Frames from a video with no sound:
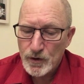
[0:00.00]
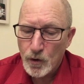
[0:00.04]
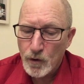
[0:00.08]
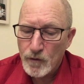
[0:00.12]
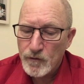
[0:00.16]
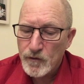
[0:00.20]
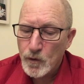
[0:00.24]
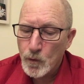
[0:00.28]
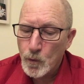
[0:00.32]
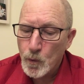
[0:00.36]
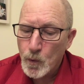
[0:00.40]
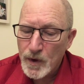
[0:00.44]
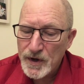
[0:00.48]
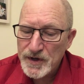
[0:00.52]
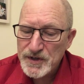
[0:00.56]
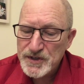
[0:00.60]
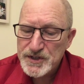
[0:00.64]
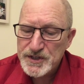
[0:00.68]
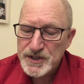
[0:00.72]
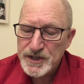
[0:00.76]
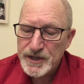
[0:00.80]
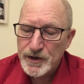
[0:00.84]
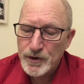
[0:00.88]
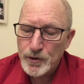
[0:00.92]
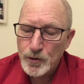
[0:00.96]
over one
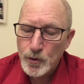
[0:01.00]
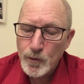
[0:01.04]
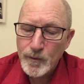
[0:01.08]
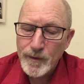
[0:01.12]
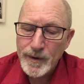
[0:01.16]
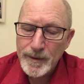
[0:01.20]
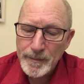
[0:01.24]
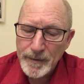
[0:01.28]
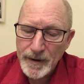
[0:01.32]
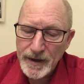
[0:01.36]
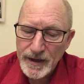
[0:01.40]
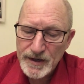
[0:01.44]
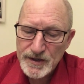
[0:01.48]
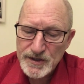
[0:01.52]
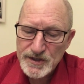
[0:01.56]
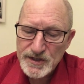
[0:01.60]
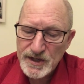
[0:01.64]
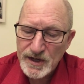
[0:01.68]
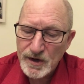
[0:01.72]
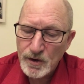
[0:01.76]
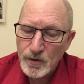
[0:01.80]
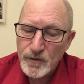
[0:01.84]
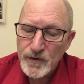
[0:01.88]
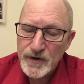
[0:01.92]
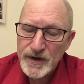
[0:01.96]
sinner who repents
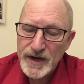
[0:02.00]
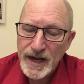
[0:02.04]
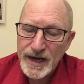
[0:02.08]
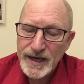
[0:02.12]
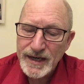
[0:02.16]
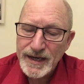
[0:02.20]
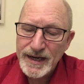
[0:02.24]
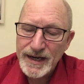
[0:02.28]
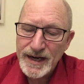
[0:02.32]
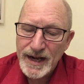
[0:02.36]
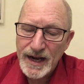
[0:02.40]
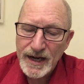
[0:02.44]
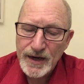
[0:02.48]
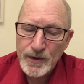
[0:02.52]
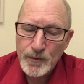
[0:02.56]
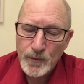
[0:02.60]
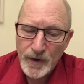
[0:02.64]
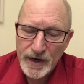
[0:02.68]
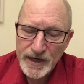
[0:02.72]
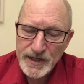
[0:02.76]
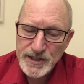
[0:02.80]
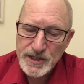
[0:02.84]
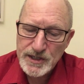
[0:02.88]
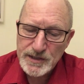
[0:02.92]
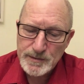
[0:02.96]
than over 99
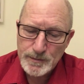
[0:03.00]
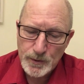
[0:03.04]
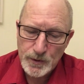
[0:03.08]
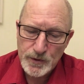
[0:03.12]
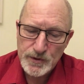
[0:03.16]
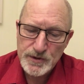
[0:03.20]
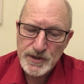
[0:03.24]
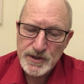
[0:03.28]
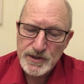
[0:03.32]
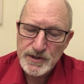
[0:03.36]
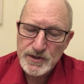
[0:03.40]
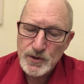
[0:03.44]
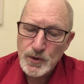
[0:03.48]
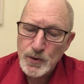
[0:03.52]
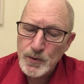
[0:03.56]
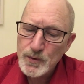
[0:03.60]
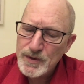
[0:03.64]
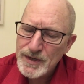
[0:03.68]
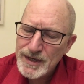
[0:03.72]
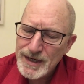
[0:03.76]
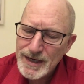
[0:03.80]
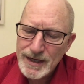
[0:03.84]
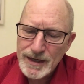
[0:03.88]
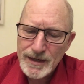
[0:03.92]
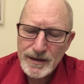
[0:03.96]
righteous persons who
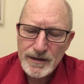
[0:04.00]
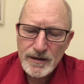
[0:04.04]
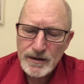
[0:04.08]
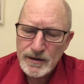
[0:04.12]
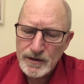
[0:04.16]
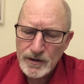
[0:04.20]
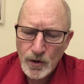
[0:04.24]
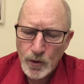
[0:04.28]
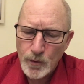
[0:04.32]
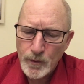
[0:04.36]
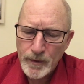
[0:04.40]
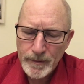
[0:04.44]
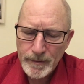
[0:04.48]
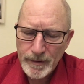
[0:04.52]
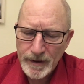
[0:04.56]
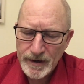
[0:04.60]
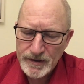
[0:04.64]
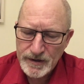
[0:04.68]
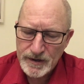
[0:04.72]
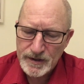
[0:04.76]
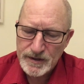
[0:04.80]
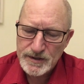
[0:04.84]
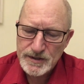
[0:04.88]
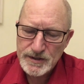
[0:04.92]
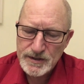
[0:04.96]
need no
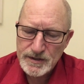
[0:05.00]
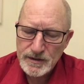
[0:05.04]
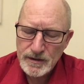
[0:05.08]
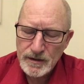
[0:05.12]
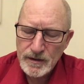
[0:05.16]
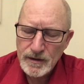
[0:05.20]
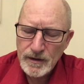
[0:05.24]
repentance.